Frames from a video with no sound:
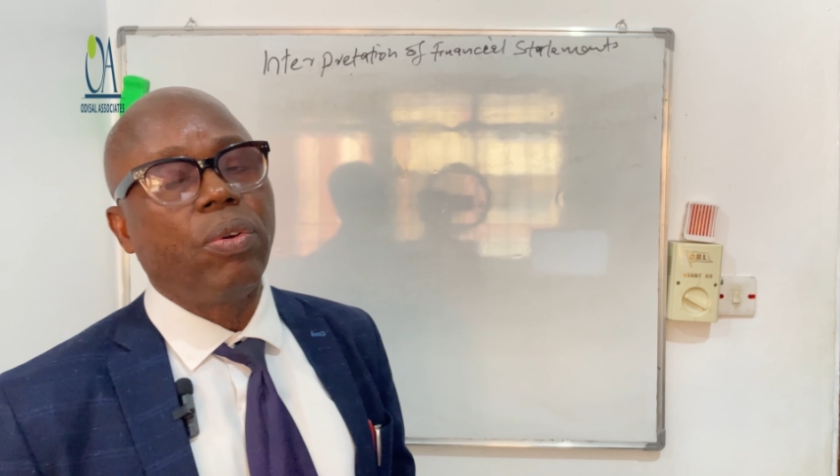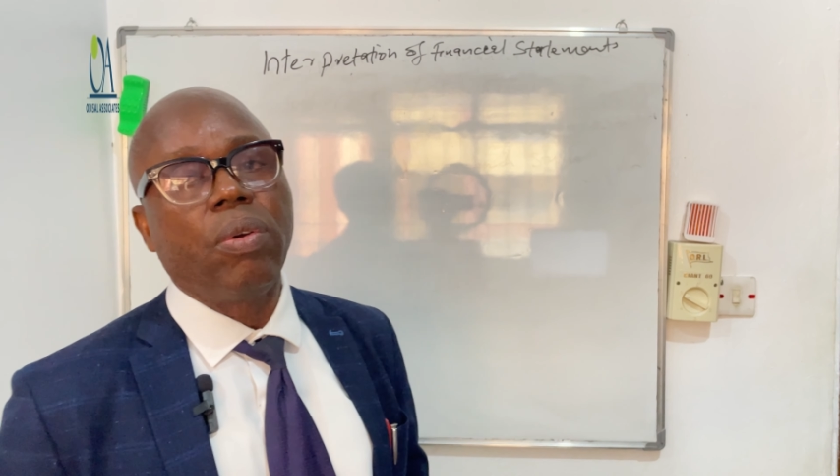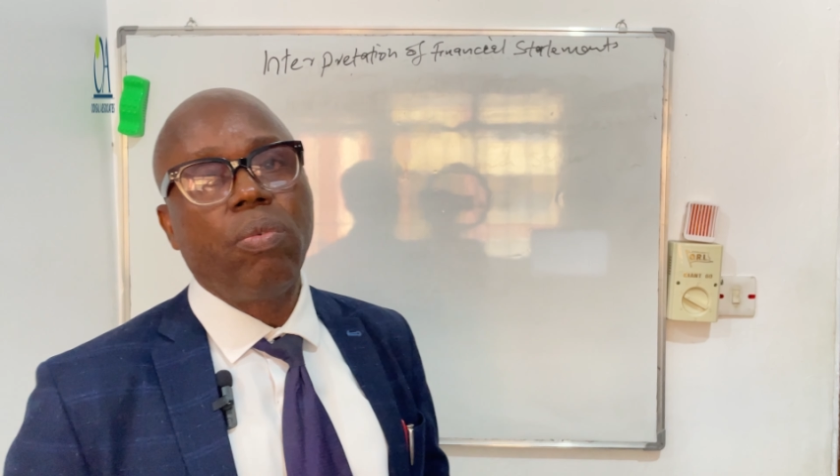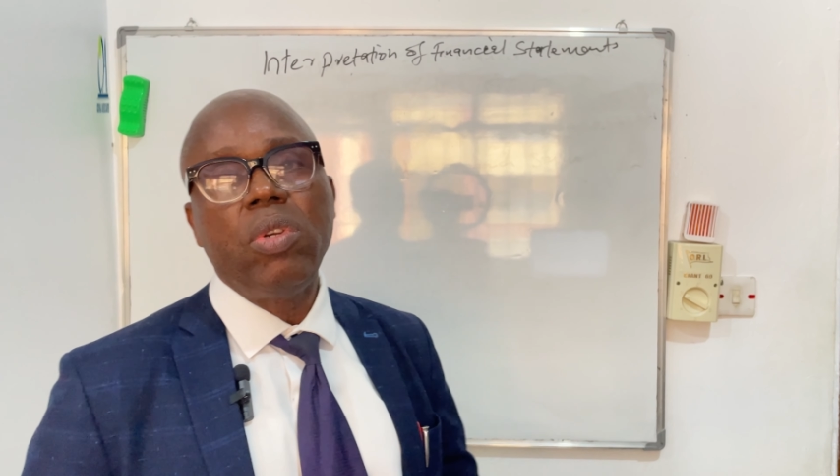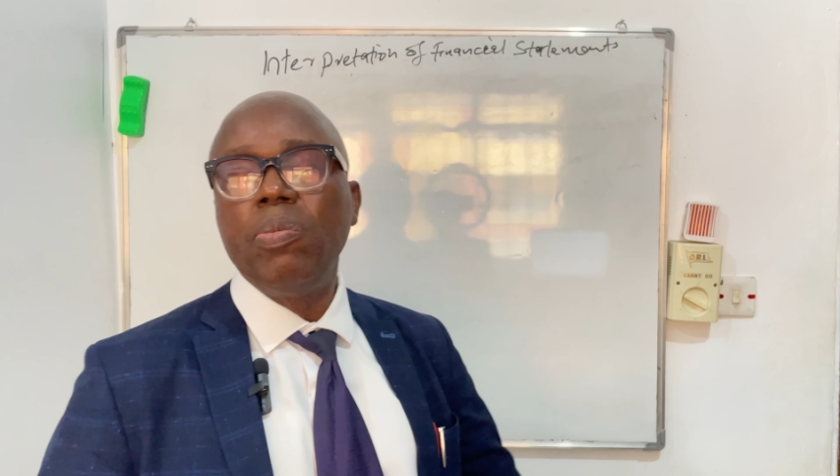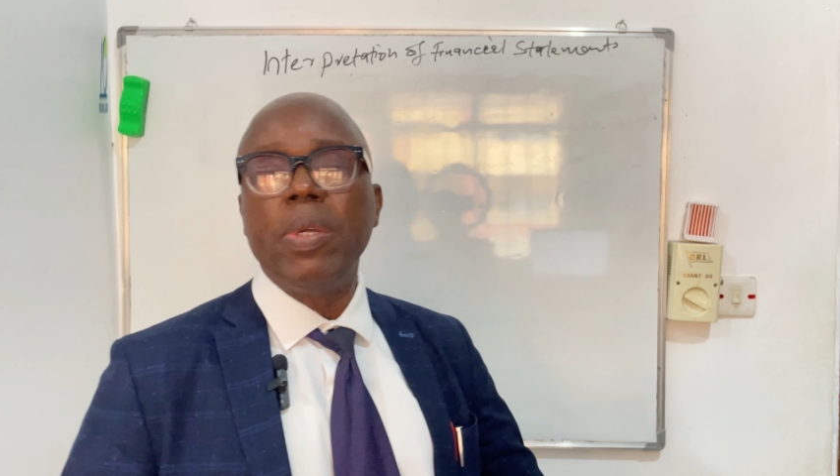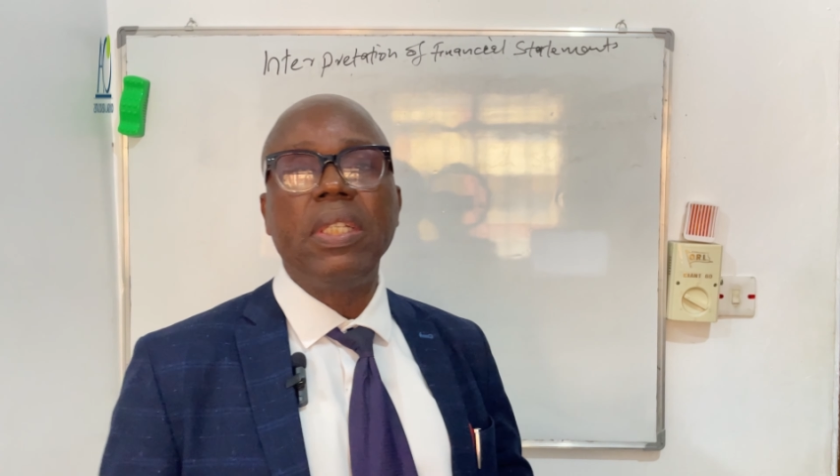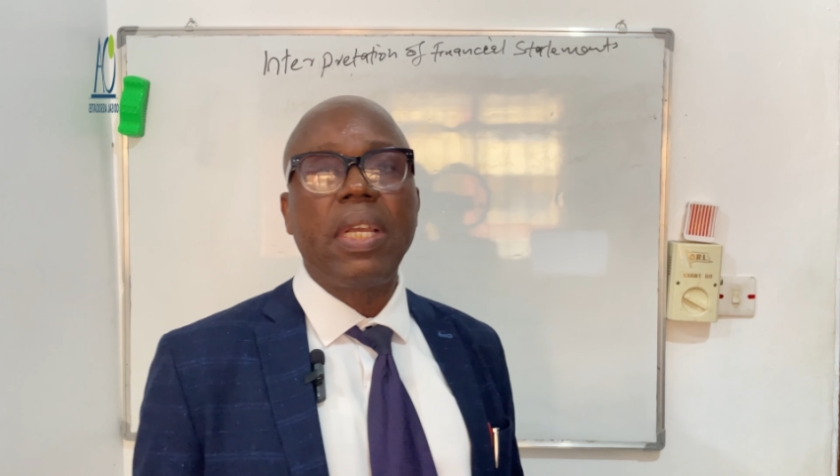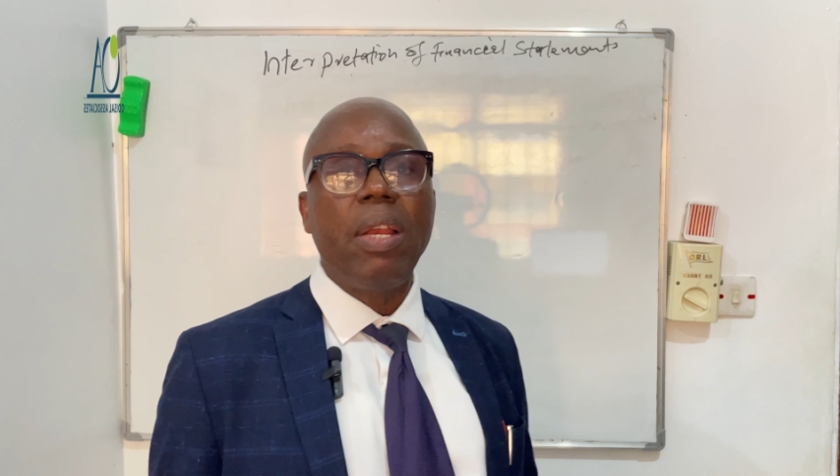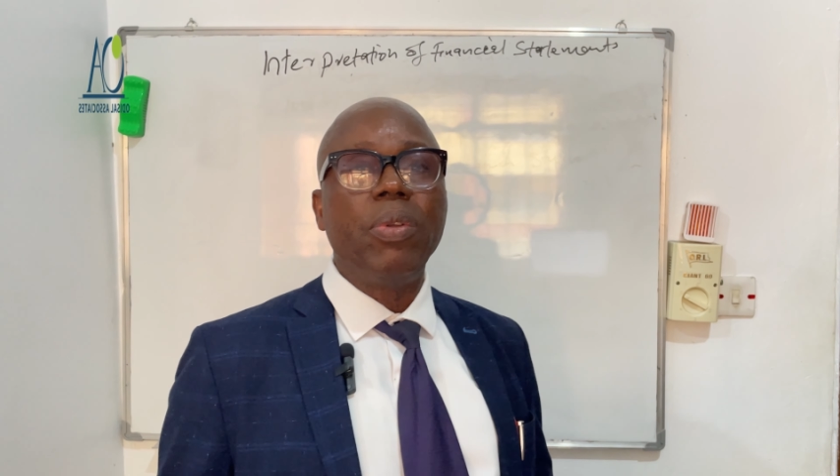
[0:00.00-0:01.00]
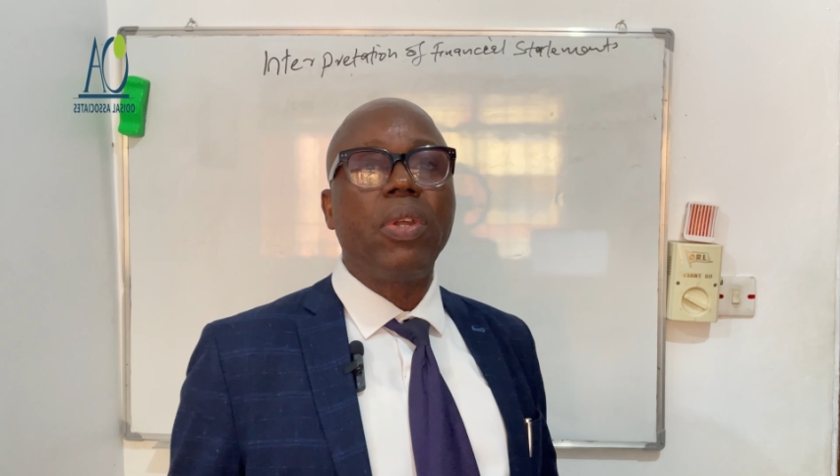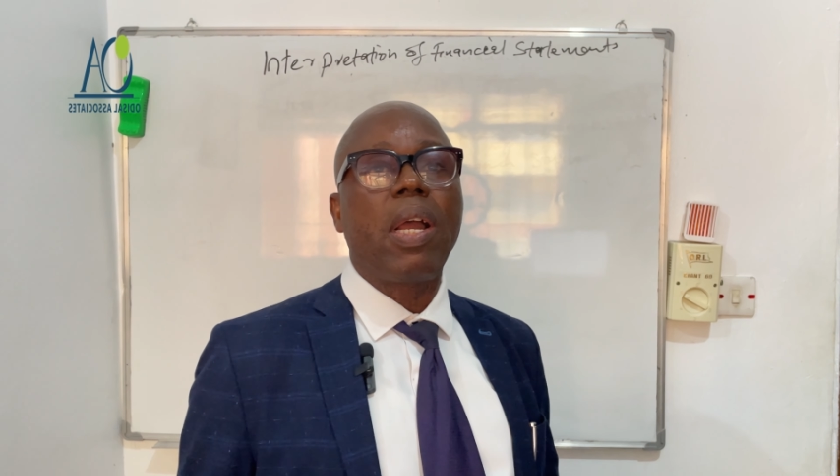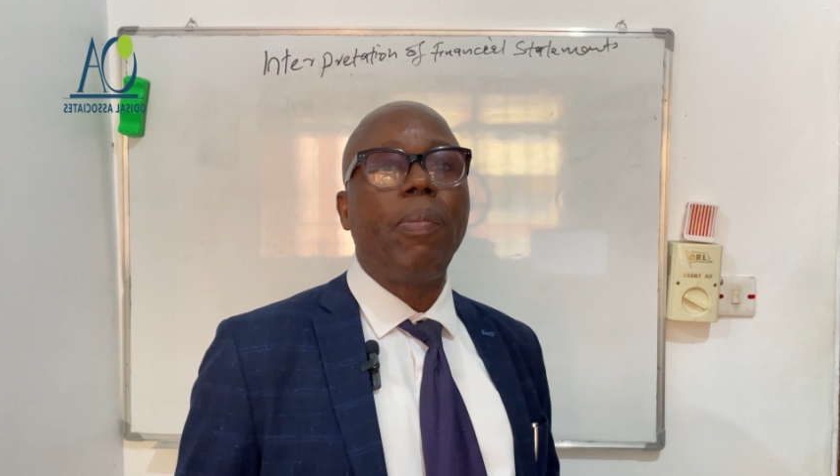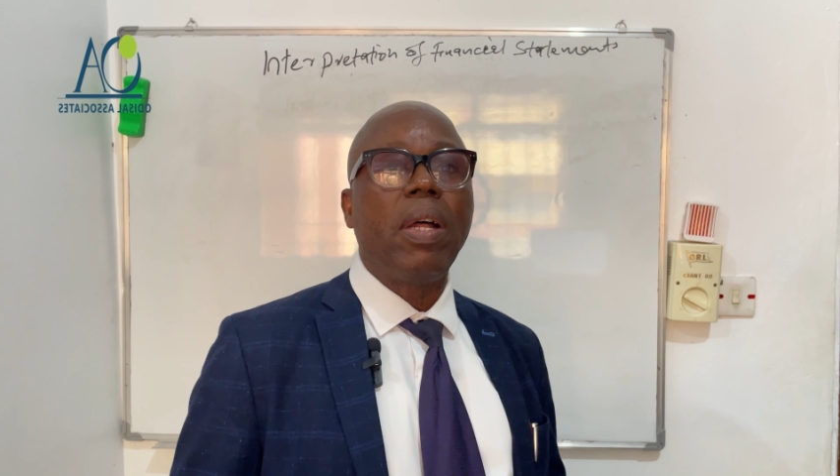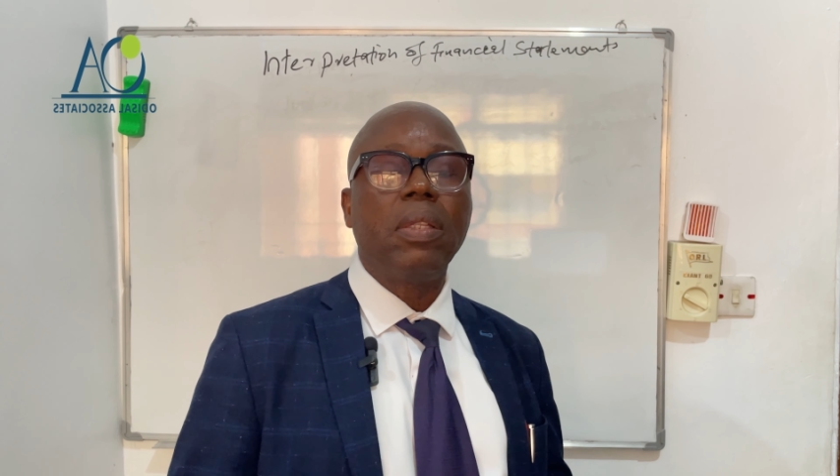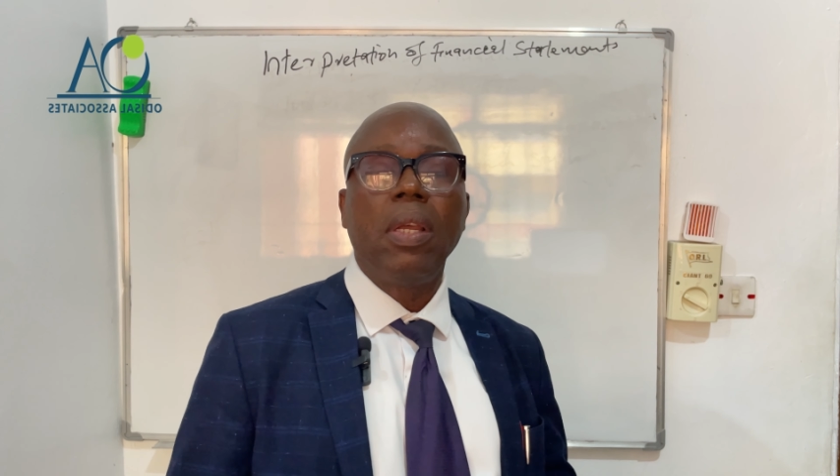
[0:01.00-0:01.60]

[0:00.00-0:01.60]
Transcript: which basically we talk about